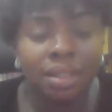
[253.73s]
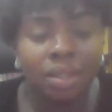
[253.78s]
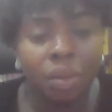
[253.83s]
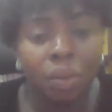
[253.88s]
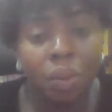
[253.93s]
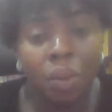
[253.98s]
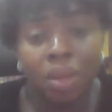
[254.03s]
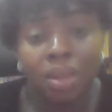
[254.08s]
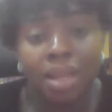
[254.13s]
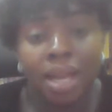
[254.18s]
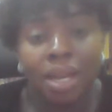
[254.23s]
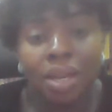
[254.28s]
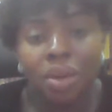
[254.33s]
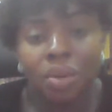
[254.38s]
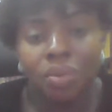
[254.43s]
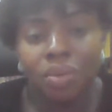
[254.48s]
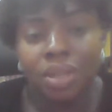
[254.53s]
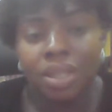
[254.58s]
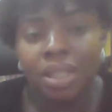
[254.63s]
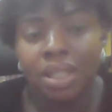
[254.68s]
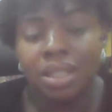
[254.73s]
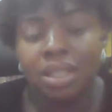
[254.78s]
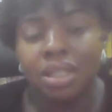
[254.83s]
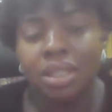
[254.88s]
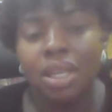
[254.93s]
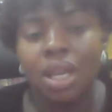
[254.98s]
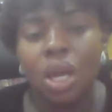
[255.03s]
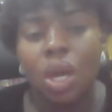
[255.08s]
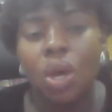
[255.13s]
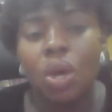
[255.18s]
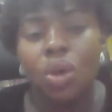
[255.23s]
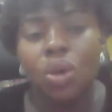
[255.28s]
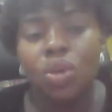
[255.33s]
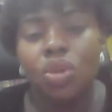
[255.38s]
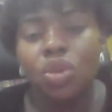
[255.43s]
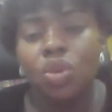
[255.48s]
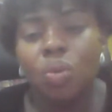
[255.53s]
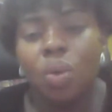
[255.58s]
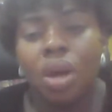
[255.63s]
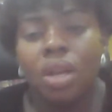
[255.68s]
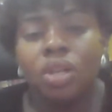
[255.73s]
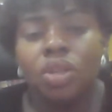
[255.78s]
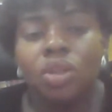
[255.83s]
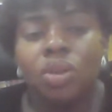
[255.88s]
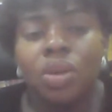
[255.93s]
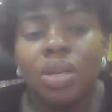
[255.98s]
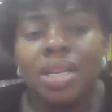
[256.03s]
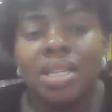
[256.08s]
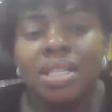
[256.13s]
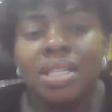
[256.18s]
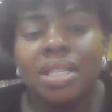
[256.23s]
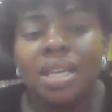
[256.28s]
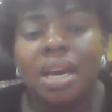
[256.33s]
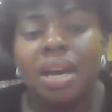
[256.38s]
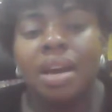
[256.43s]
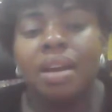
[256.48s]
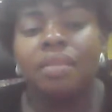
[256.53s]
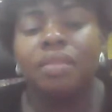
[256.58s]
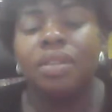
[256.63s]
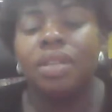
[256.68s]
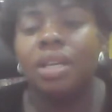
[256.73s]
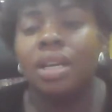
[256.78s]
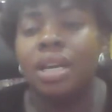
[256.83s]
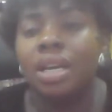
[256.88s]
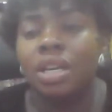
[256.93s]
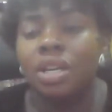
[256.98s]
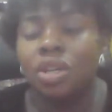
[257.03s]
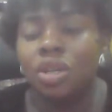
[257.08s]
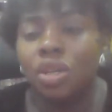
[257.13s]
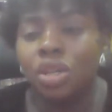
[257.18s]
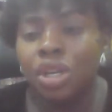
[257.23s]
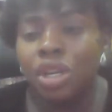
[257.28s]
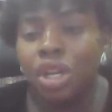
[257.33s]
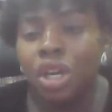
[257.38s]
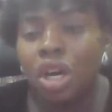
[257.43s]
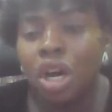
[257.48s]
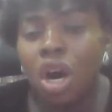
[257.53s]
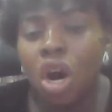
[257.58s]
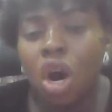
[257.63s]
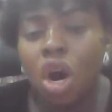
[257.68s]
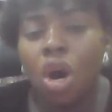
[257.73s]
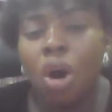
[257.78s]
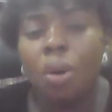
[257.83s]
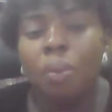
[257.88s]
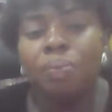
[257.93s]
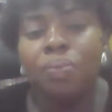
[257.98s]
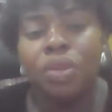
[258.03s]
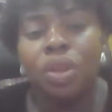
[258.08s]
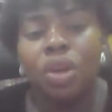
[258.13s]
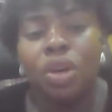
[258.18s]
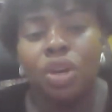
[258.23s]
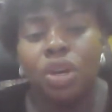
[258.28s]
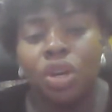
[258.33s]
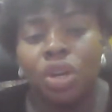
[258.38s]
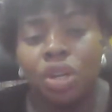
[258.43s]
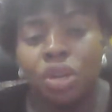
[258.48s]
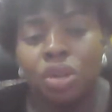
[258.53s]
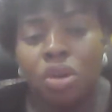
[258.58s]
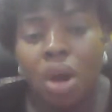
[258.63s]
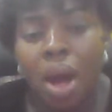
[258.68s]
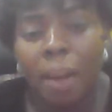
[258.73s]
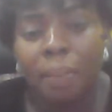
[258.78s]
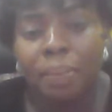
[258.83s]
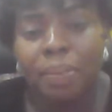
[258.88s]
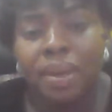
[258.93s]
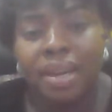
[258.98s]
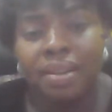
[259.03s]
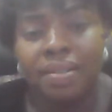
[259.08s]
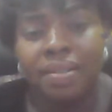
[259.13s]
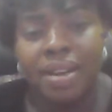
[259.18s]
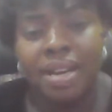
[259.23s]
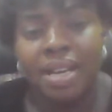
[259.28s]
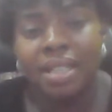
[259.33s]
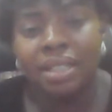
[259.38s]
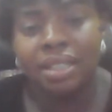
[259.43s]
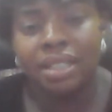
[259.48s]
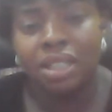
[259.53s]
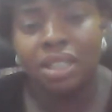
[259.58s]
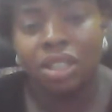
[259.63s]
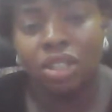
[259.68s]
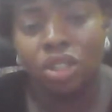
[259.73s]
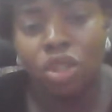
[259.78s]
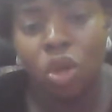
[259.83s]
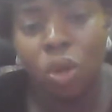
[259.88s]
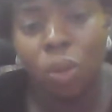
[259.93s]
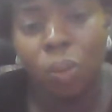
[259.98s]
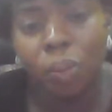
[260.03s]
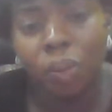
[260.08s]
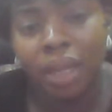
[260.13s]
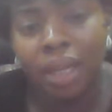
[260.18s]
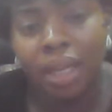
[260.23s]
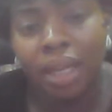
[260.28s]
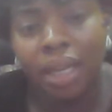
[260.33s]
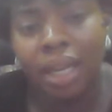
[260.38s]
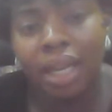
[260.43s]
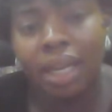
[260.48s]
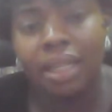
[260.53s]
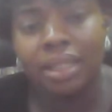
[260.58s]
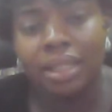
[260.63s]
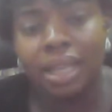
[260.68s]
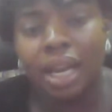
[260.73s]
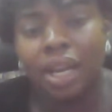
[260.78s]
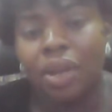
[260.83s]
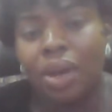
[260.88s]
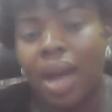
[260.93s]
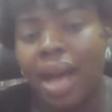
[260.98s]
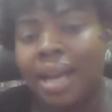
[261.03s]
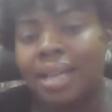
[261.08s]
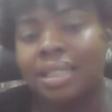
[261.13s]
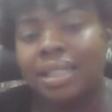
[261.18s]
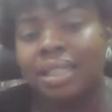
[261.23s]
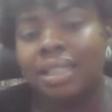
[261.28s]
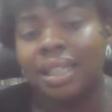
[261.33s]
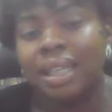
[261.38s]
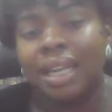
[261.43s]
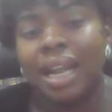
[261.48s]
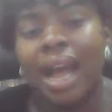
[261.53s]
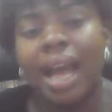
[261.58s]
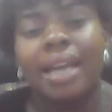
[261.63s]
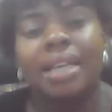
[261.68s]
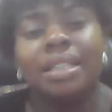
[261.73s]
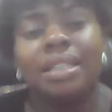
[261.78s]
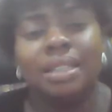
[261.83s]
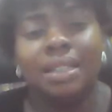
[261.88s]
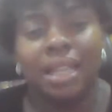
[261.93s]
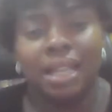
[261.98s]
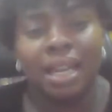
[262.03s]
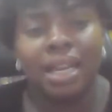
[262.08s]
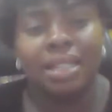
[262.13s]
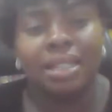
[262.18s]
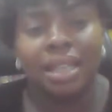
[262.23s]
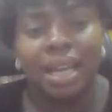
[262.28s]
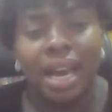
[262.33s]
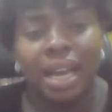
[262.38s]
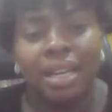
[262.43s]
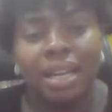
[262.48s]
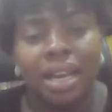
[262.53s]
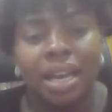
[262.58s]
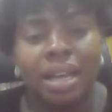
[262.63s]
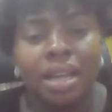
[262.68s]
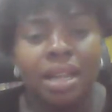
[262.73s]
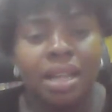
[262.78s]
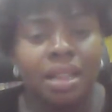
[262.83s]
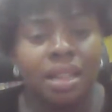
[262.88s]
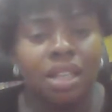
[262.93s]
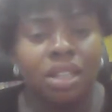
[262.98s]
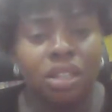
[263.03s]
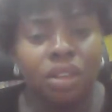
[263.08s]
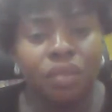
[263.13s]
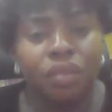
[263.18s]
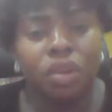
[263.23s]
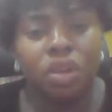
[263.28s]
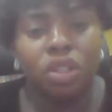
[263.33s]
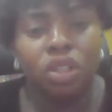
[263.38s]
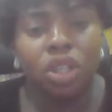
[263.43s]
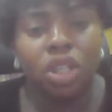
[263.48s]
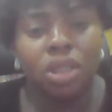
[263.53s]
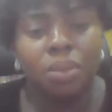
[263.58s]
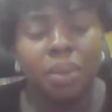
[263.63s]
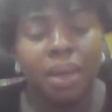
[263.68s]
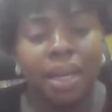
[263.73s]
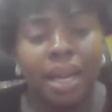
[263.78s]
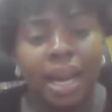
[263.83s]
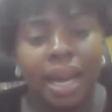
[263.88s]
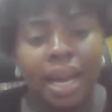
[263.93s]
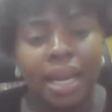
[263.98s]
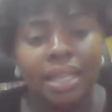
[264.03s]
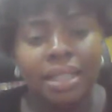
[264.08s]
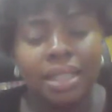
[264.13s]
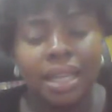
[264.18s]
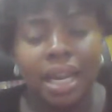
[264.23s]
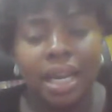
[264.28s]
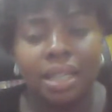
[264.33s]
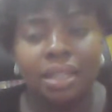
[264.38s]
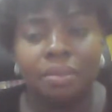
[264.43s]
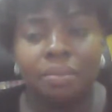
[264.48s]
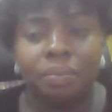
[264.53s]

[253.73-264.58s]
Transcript: What are your reasons? You were duly served, you didn't come, no appearance, no pleadings, and you're asking that I set aside the default judgment I entered.